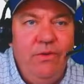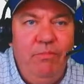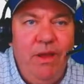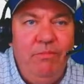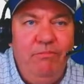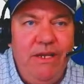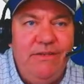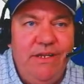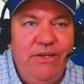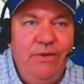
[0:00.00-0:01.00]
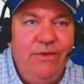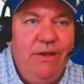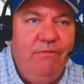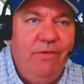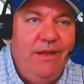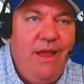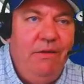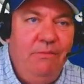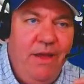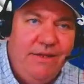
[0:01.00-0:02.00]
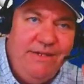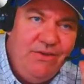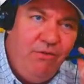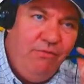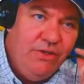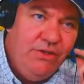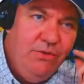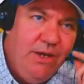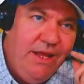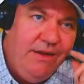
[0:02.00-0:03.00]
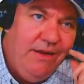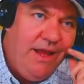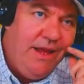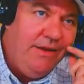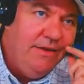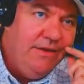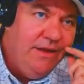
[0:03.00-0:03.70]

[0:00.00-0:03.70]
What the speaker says: the big beastly dude's up for the Diamondbacks. He's 0 for 2 again tonight.